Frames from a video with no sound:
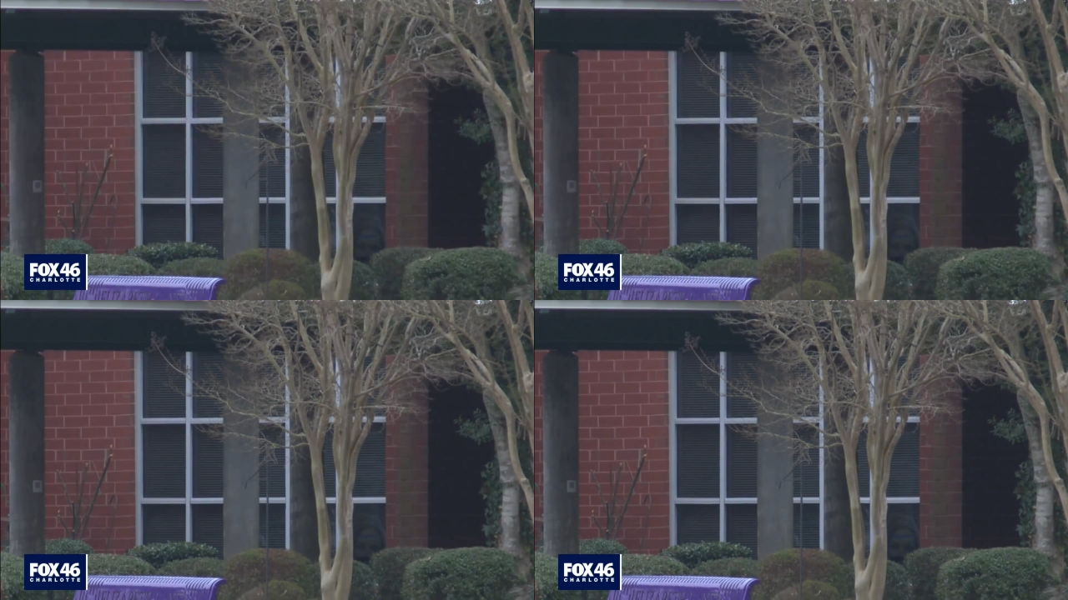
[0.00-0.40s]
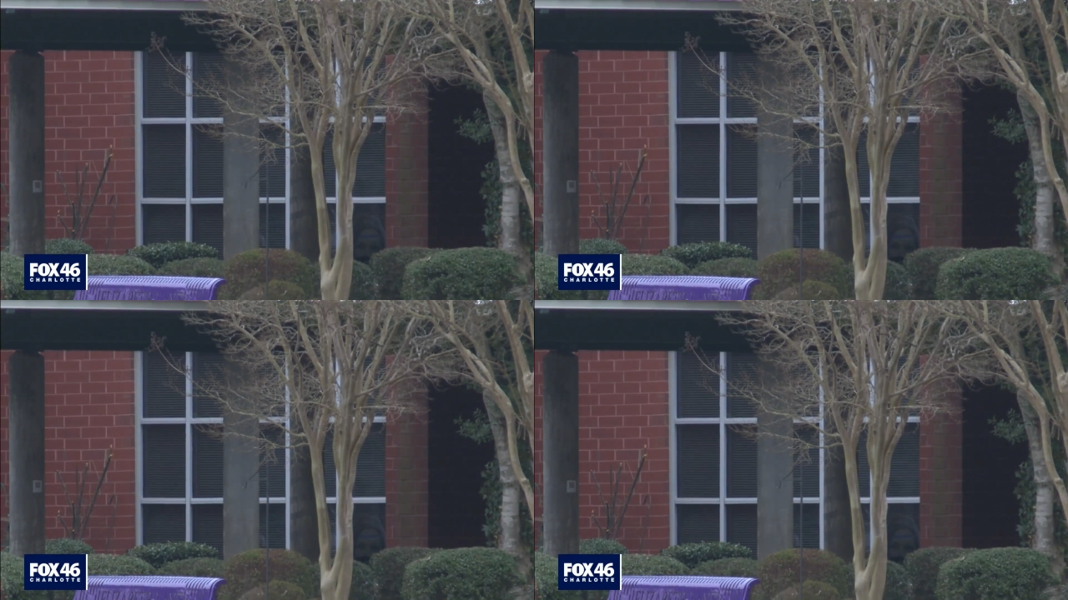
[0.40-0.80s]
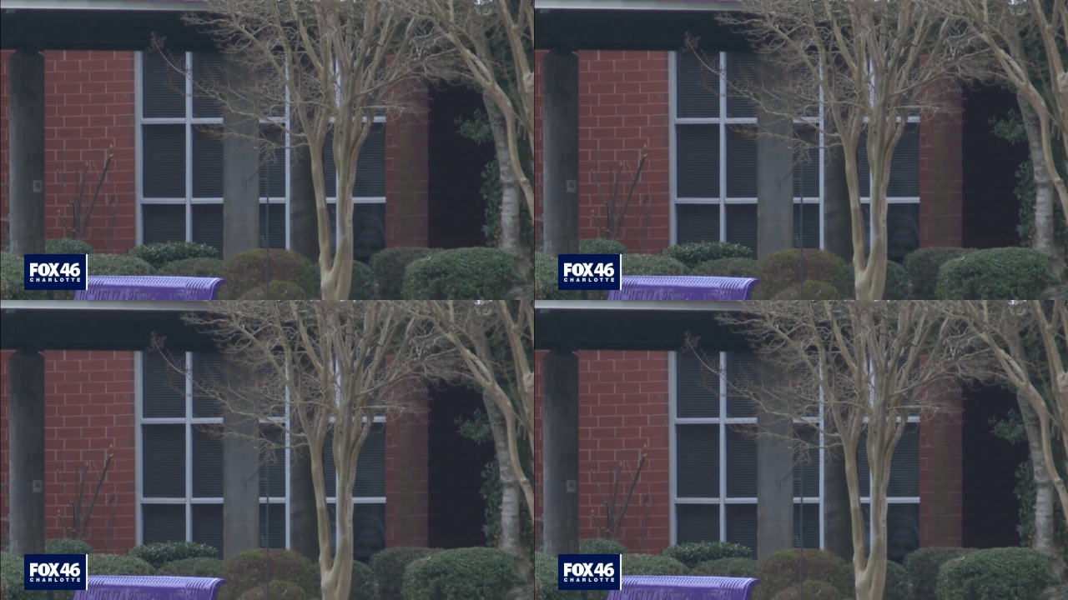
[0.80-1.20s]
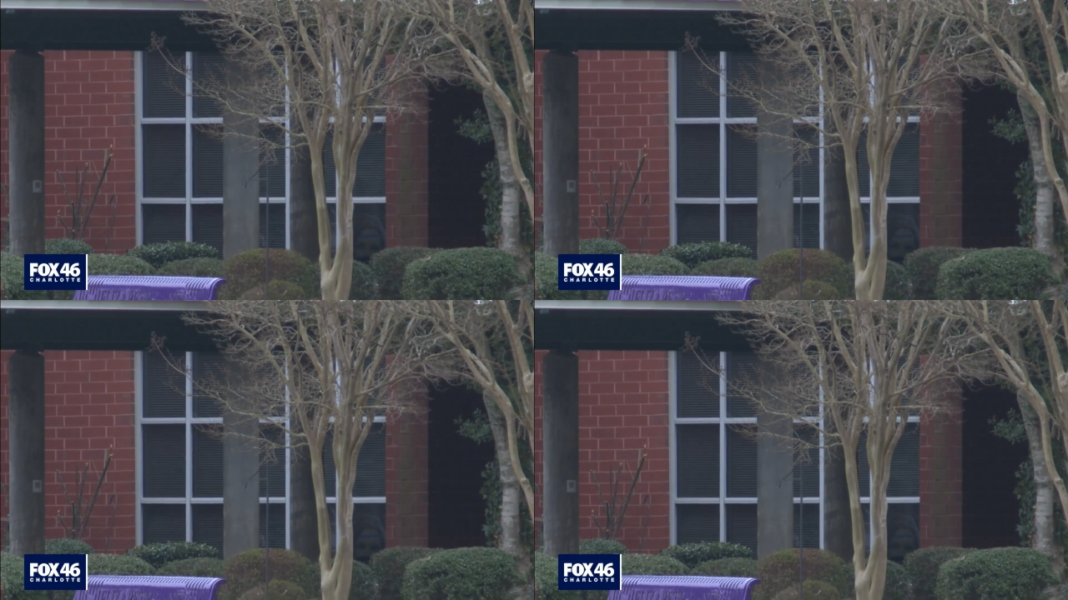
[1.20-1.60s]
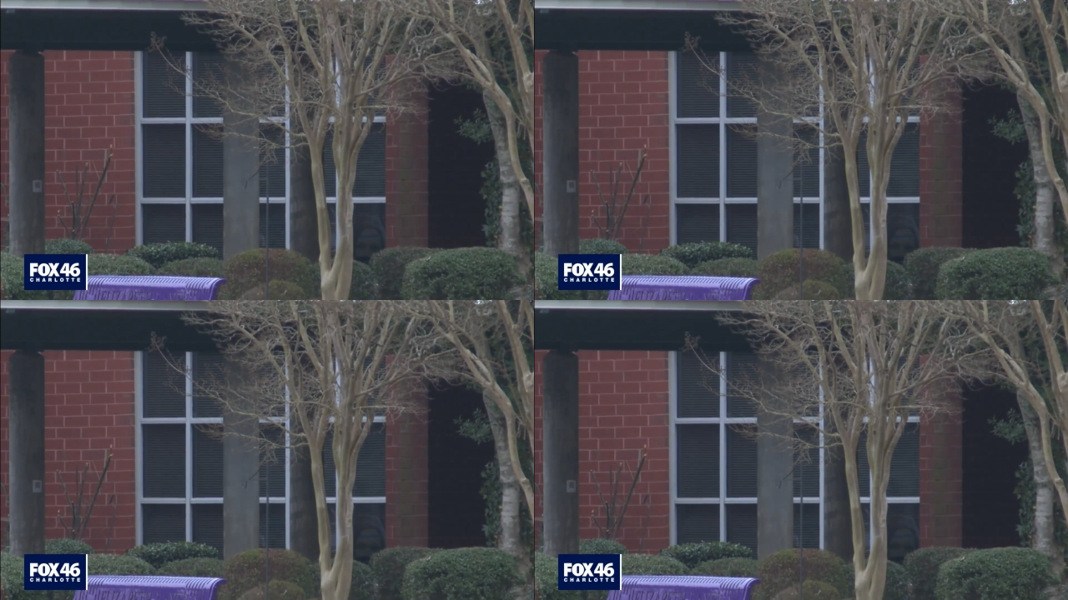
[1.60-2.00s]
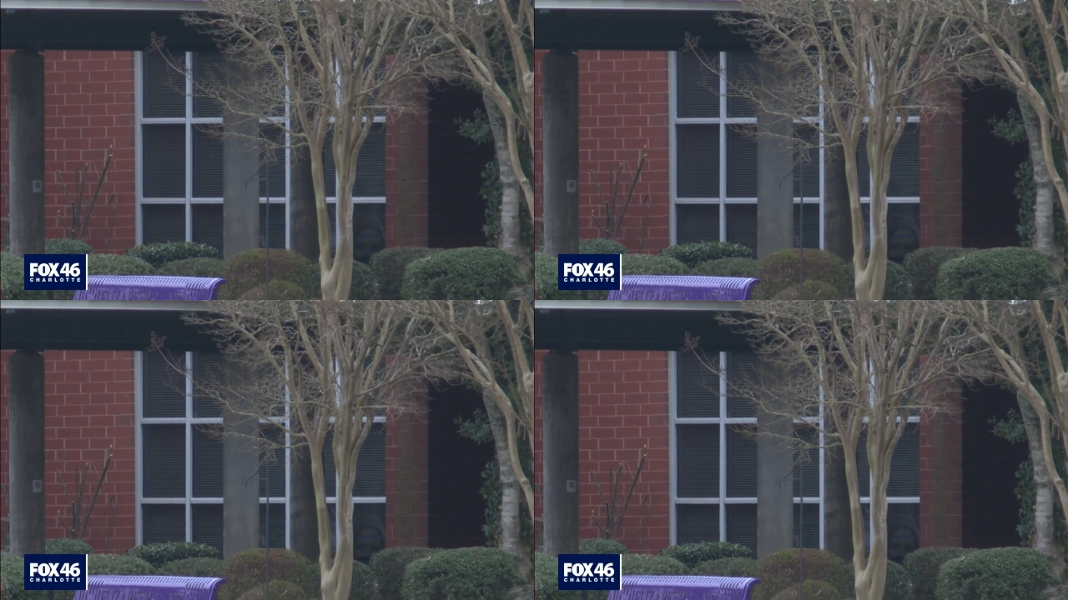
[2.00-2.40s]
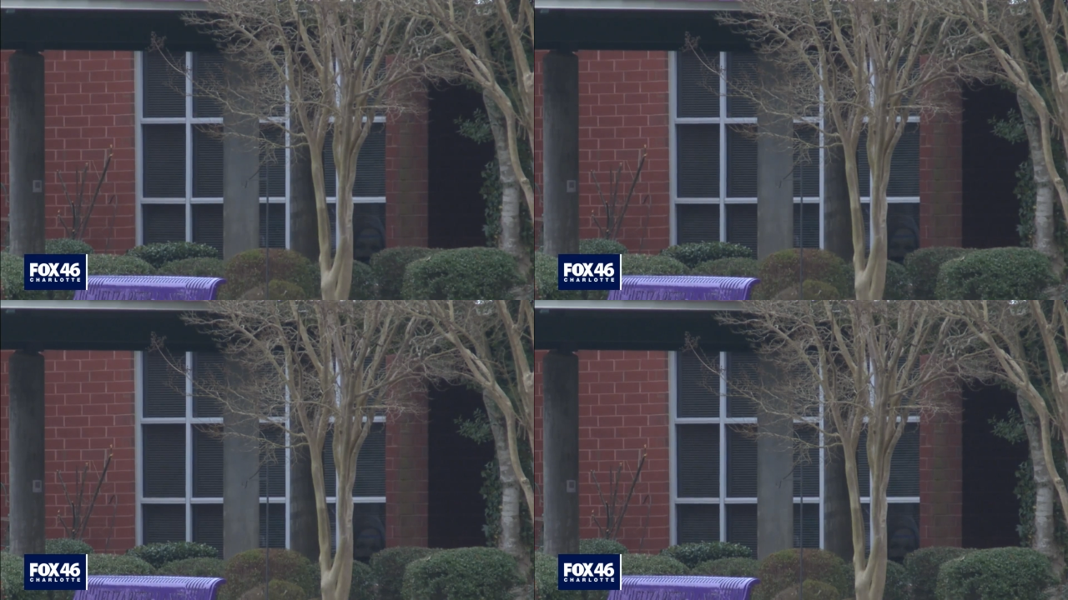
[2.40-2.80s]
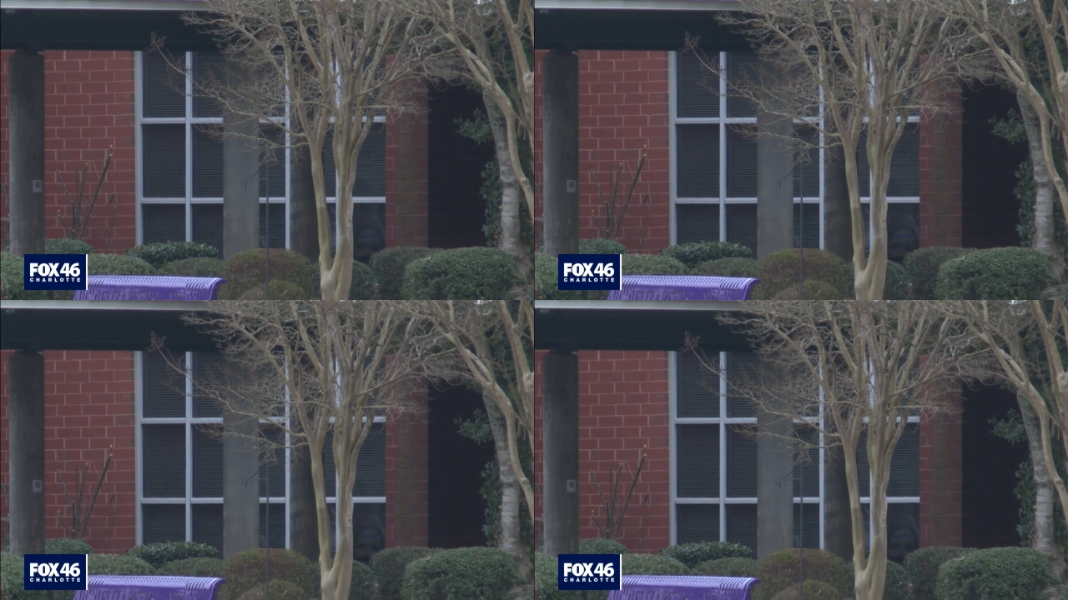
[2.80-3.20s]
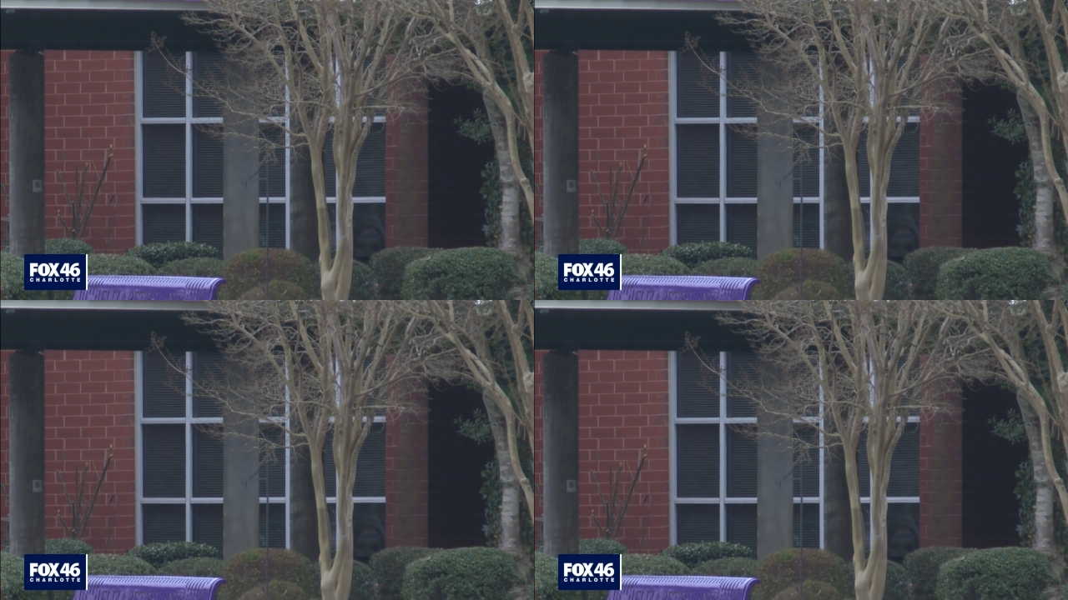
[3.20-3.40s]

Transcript: (no speaker visible)